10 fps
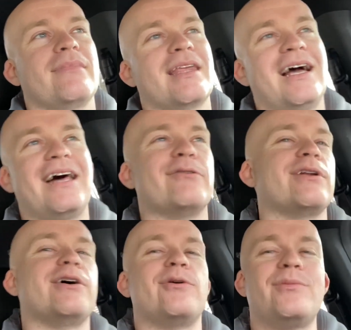I
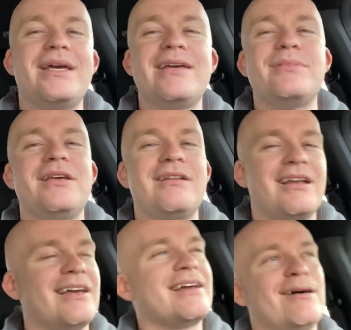don't know. Maybe.
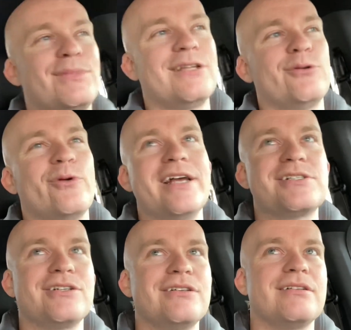Like, I'm a little
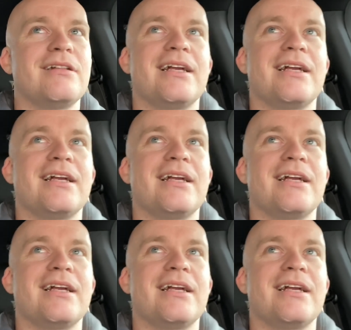racer.